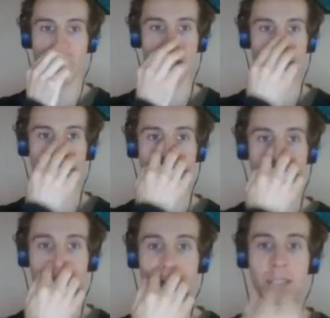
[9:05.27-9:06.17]

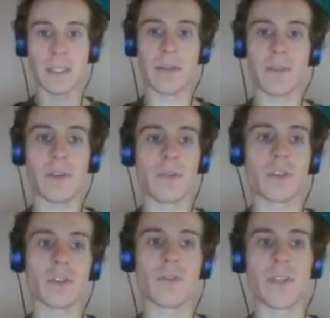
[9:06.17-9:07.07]
I've
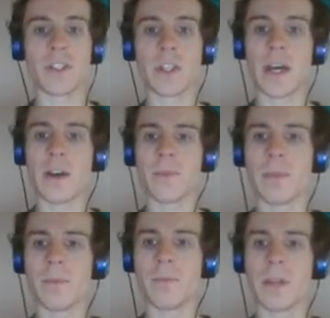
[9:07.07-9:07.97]
also fleshed it out a
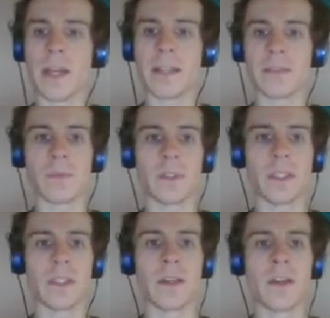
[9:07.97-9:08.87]
bit, but it hasn't
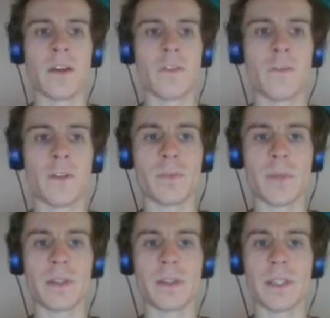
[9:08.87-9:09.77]
really
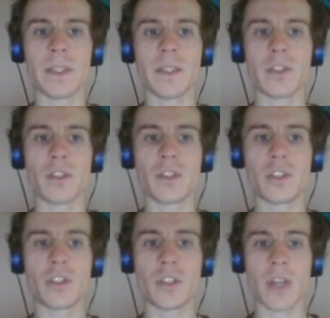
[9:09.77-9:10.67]
fundamentally
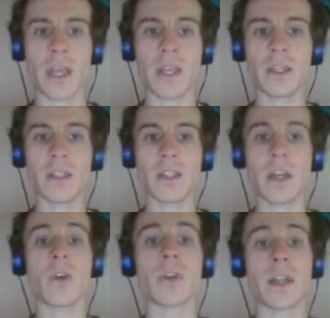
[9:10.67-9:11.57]
changed.
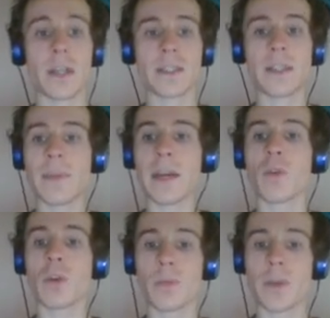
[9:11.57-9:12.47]
Oh yeah, except that
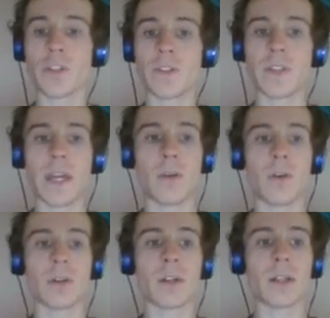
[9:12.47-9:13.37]
corporations
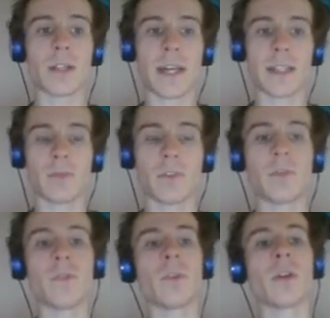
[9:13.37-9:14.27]
now are not taxed, whereas
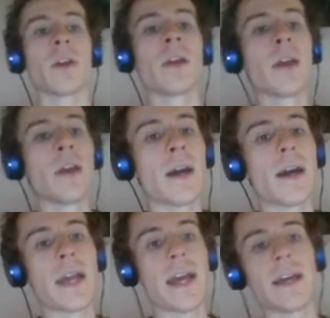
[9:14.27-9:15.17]
before
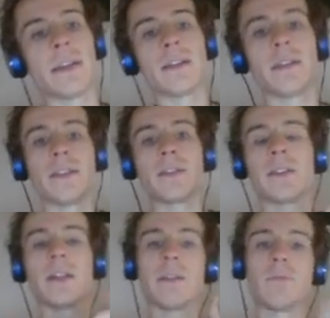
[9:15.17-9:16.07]
I had
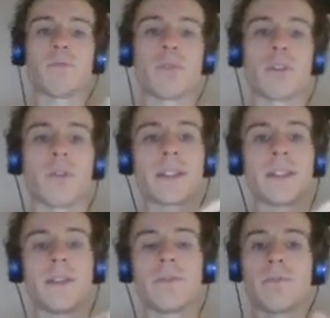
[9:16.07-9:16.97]
this
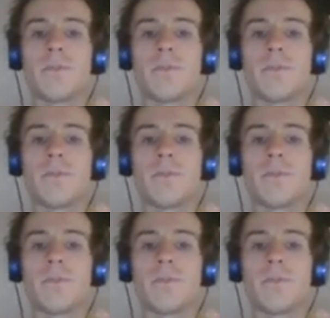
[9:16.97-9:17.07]
progressive